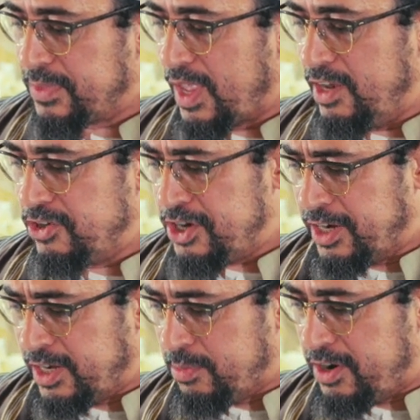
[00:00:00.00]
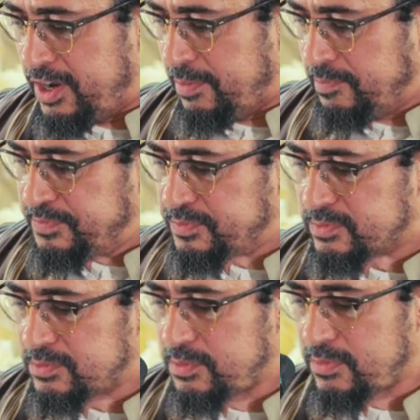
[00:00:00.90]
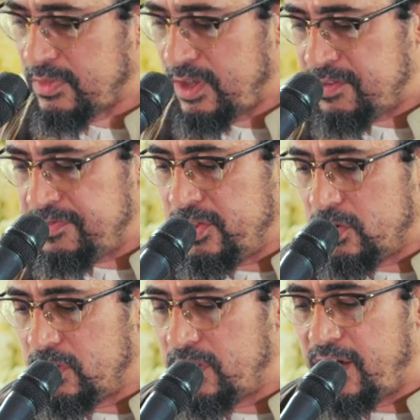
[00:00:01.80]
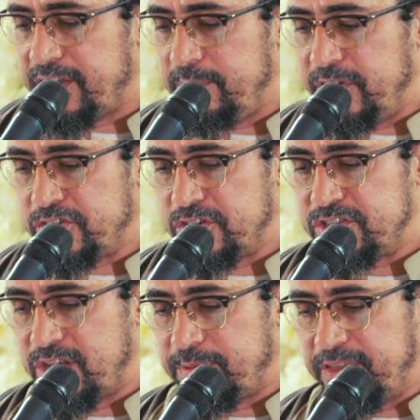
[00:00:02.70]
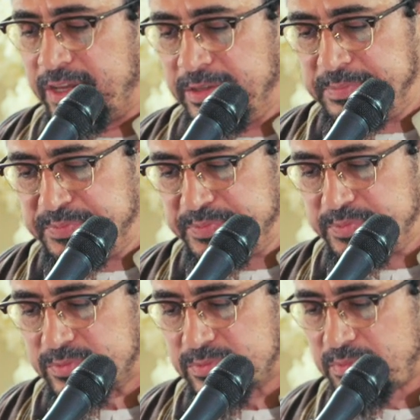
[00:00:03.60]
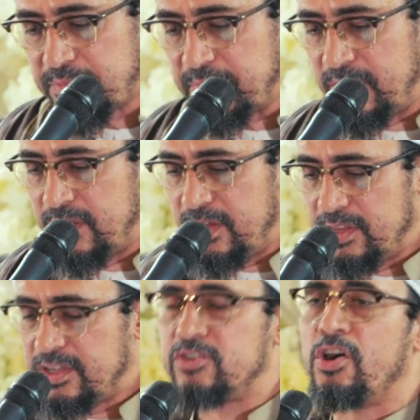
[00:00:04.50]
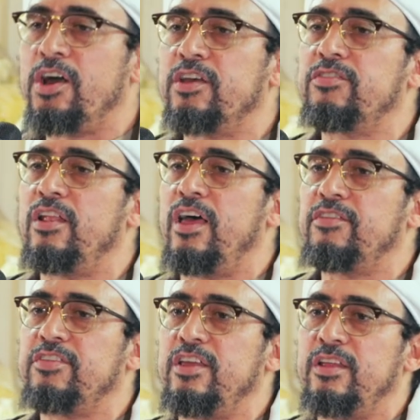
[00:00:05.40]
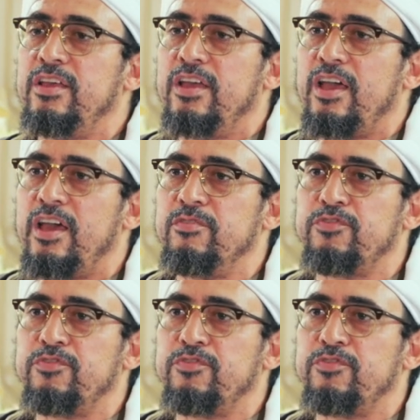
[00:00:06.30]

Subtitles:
And Shaykh Ibrahim, Hafidhullah, he mentioned something that taught us a lesson, and